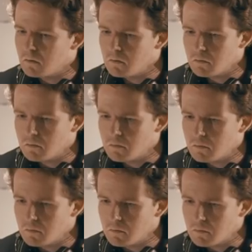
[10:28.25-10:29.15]

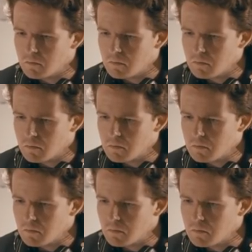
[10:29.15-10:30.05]

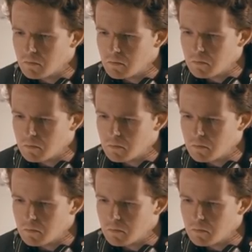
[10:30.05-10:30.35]
[no speech]